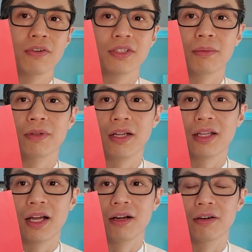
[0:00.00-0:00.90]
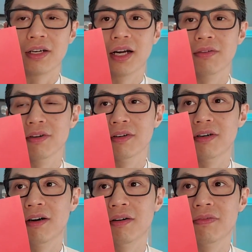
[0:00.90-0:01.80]
or something like that, or a color
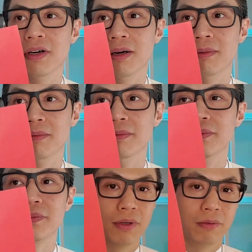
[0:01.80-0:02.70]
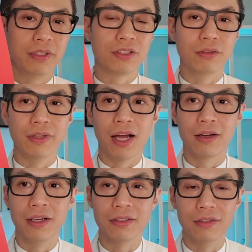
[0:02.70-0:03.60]
of just go with that.
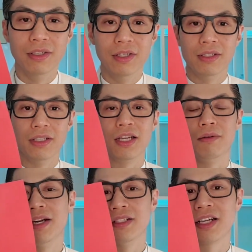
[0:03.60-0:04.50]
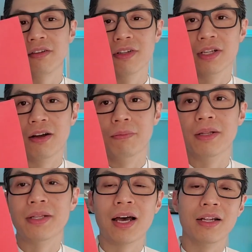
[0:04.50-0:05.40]
Okay, so they say red is a color of love,
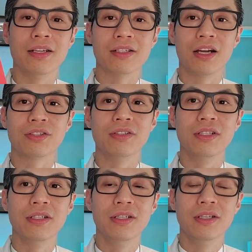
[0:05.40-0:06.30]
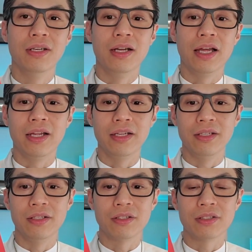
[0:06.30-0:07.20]
but that is actually a
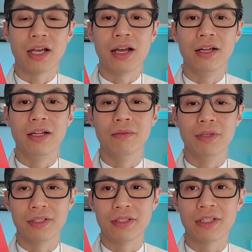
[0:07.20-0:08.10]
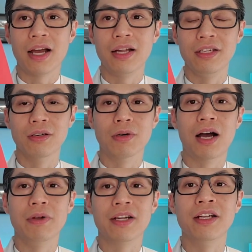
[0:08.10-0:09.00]
society or
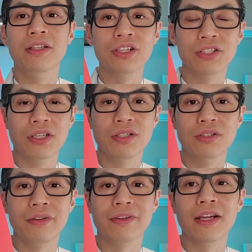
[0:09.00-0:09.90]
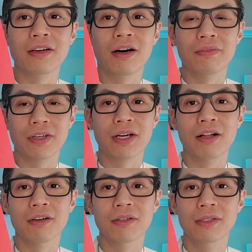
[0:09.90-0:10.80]
how we condition to think of the
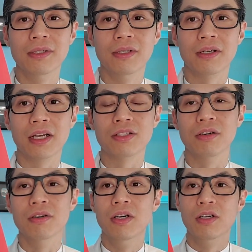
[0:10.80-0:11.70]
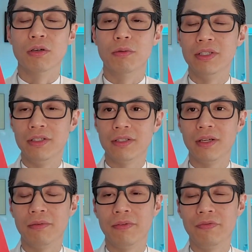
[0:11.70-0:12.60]
color. Okay, so
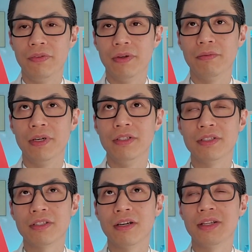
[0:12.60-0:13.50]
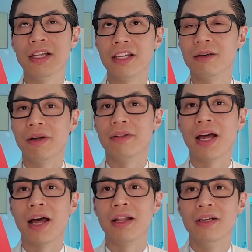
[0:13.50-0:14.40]
when you start thinking about
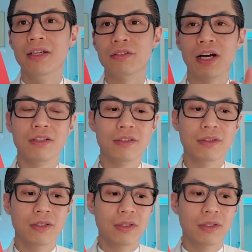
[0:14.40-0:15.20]
that, try to